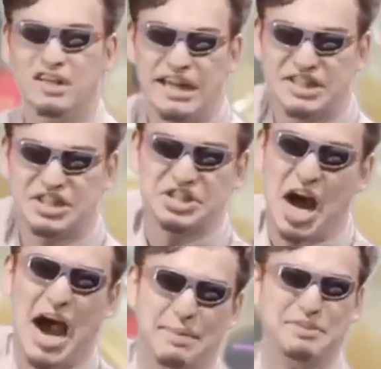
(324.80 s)
It's
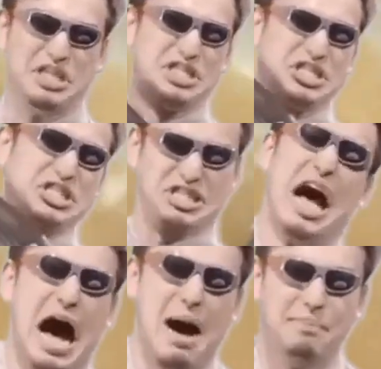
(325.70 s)
time to
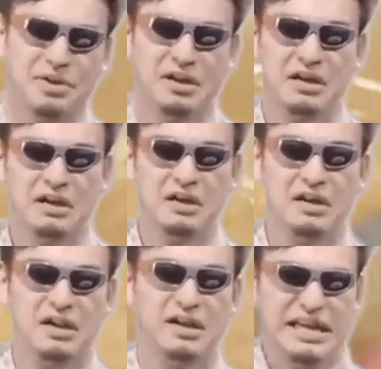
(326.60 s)
stop!
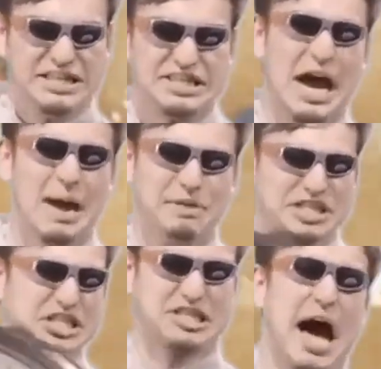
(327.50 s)
It's time
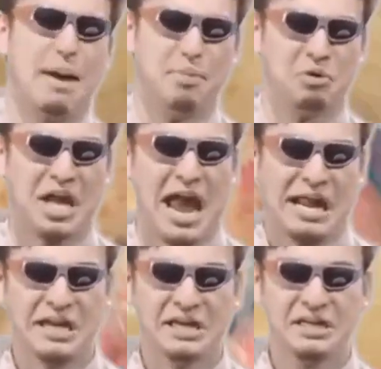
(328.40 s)
to stop,
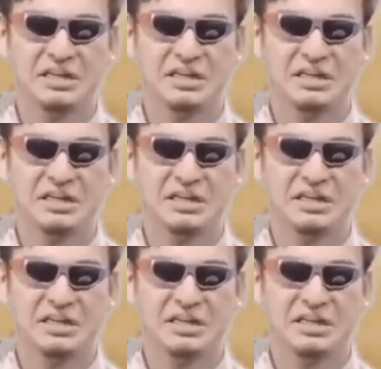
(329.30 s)
okay?